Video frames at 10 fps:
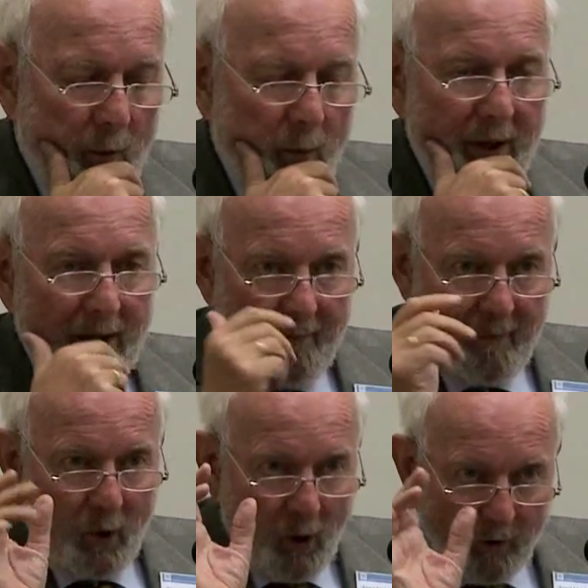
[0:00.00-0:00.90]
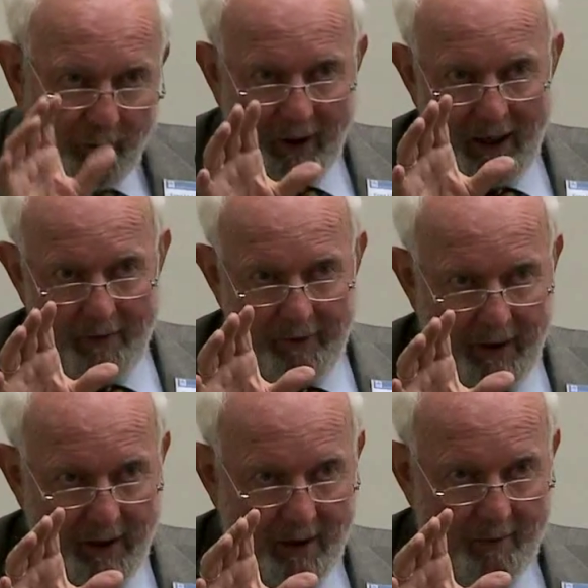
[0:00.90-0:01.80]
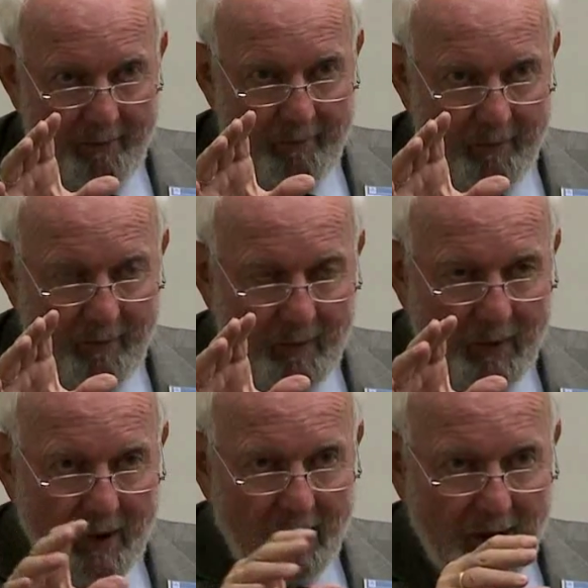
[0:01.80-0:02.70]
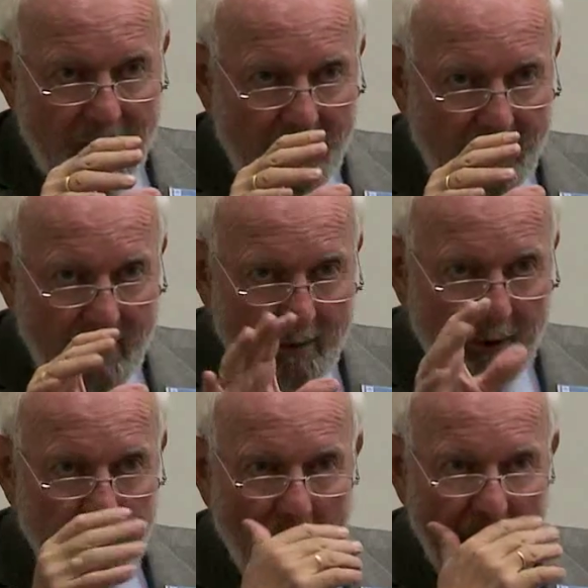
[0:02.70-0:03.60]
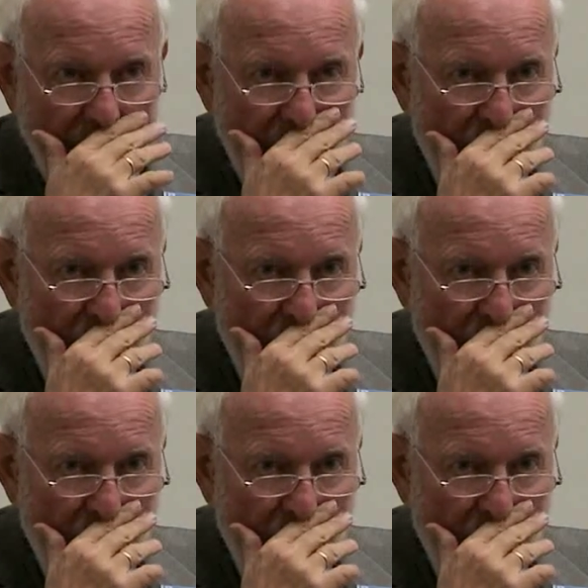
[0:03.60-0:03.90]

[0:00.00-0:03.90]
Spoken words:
We also have here a bit more than